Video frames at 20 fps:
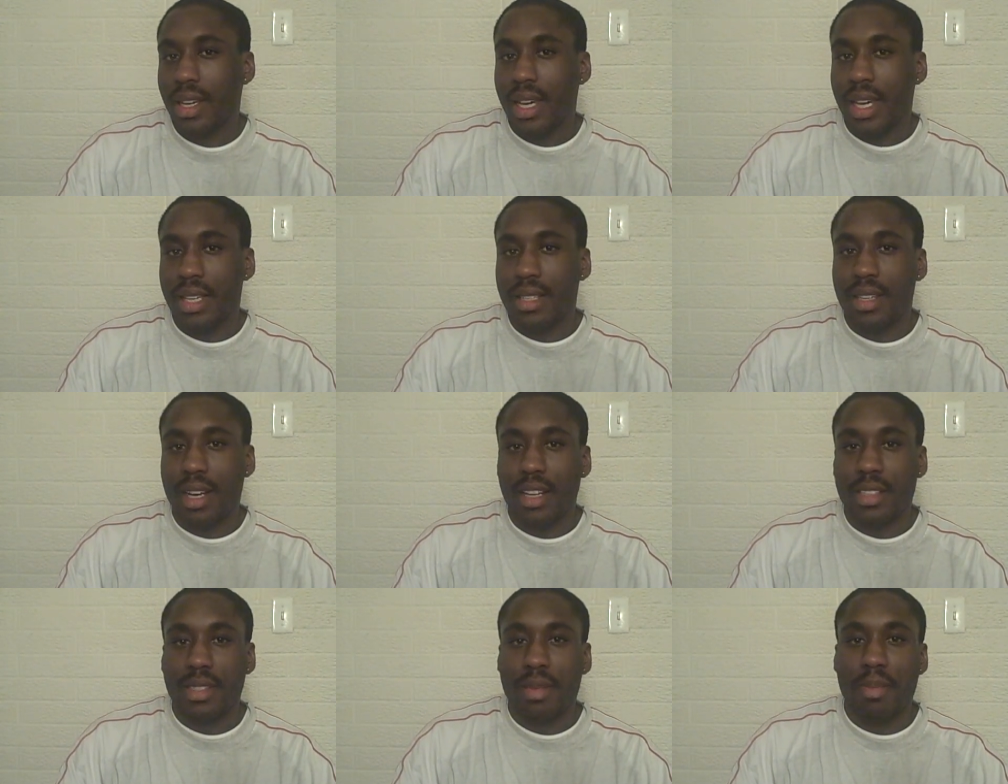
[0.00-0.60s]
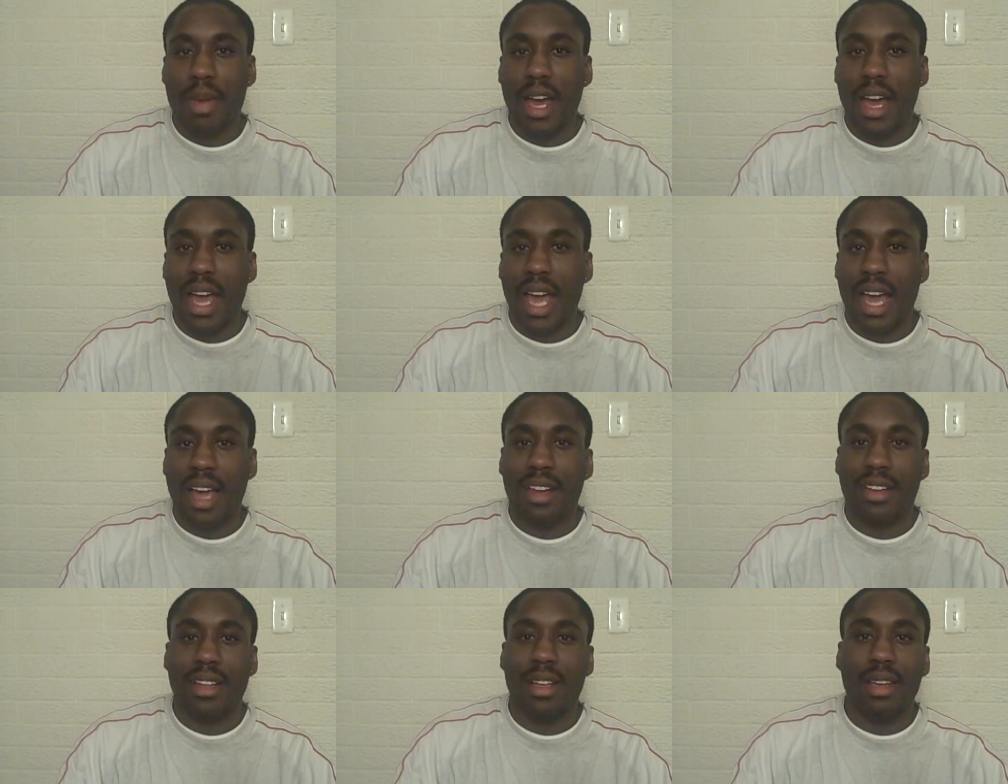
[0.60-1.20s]
It talks about
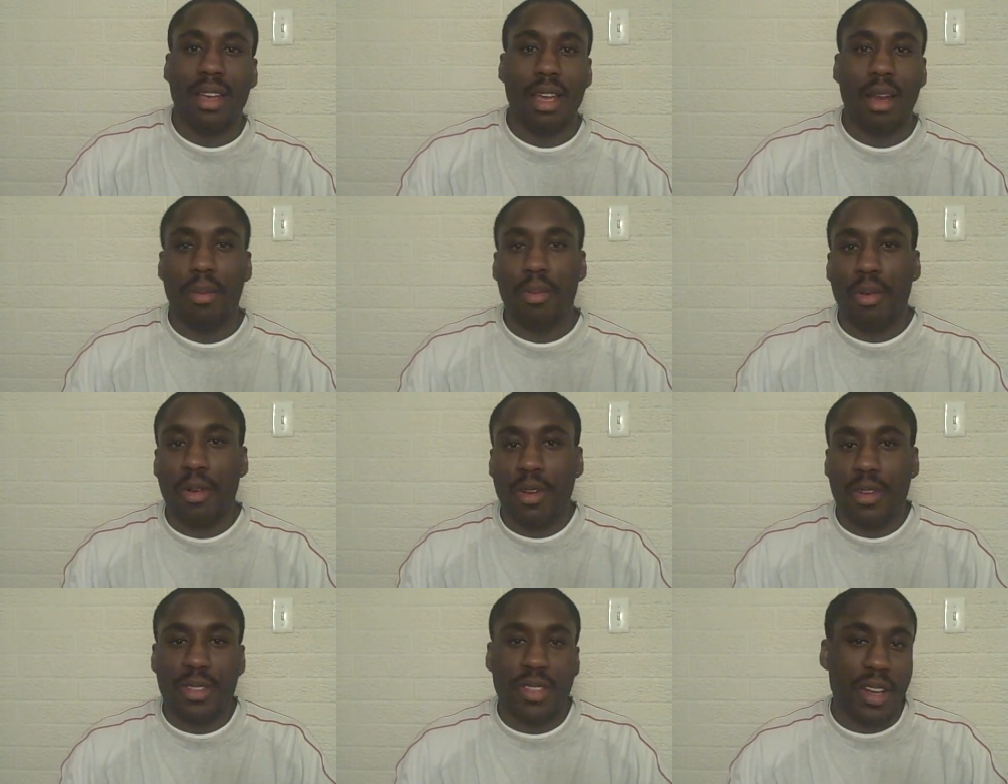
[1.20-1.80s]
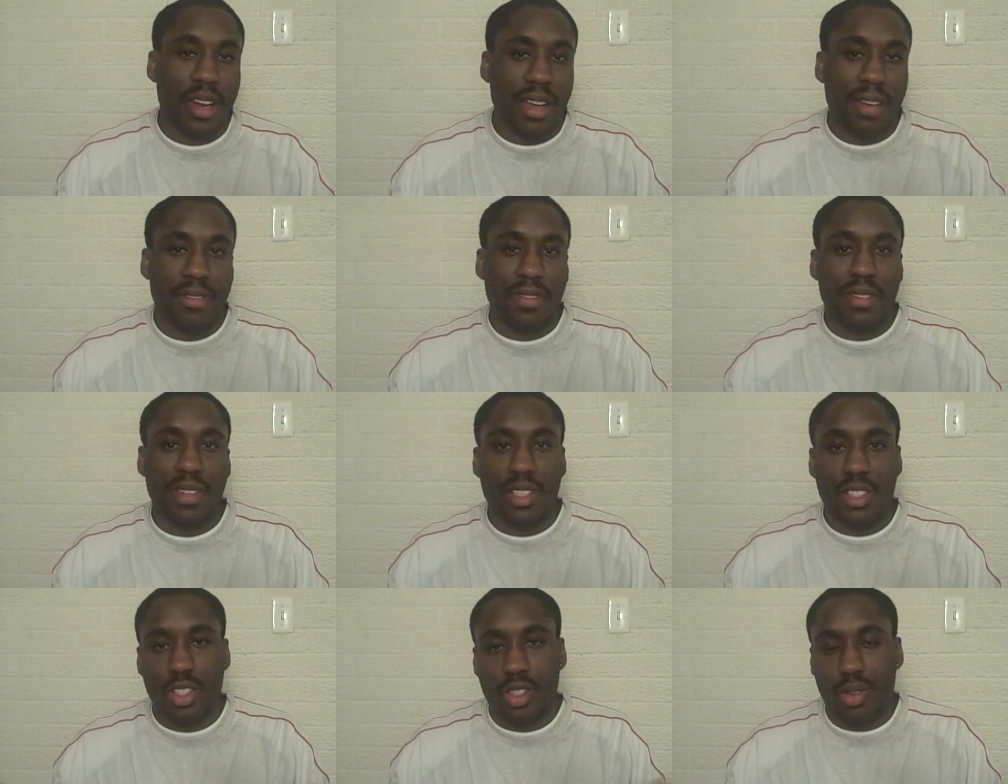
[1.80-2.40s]
how the liberals have
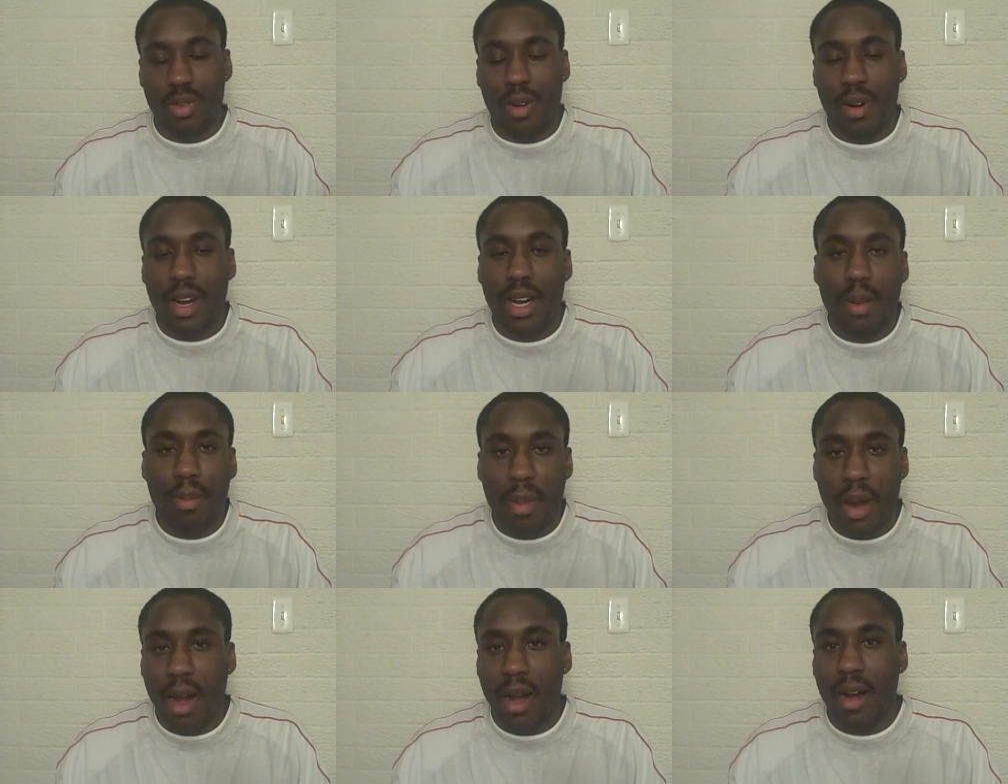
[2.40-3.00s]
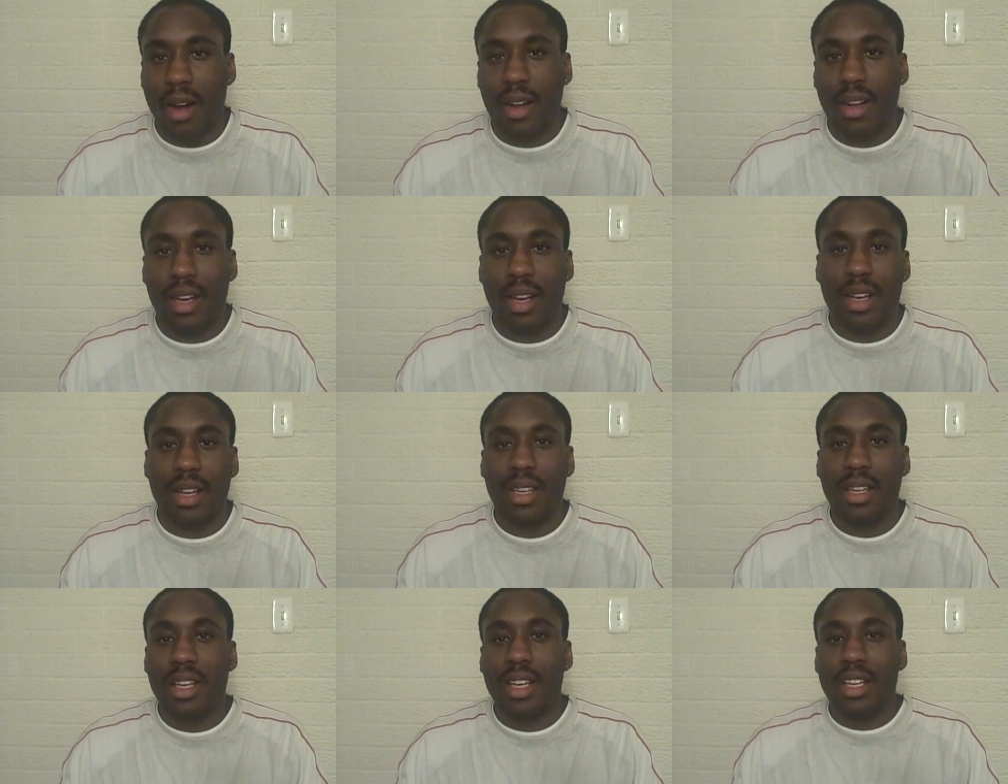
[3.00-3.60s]
destroyed
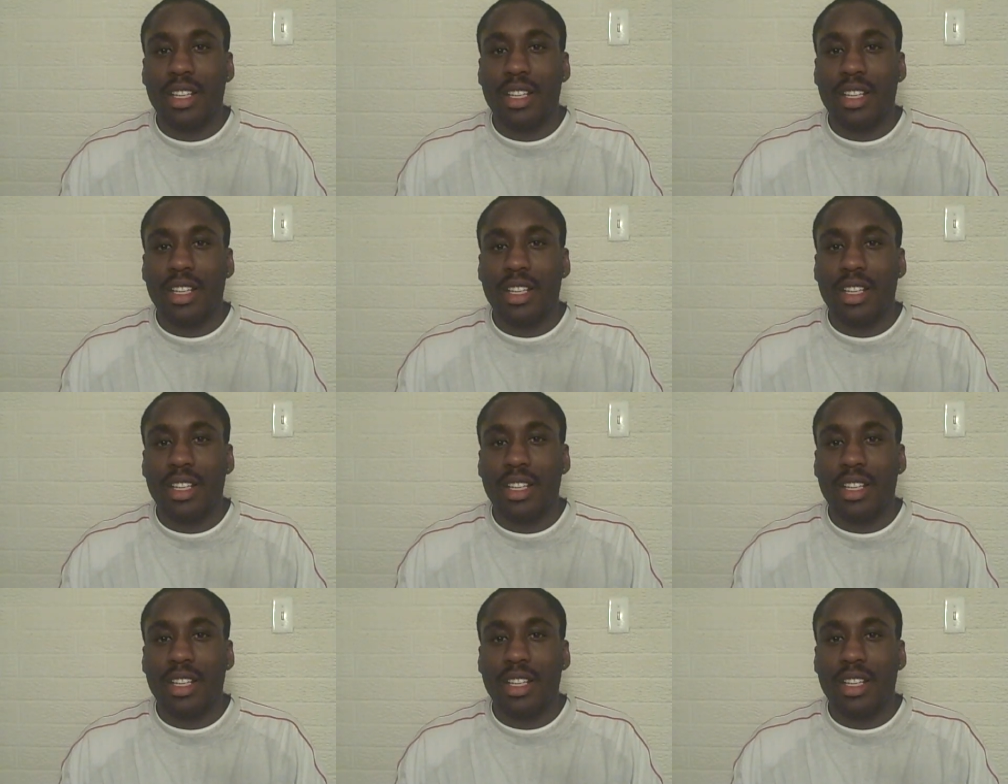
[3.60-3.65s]
America.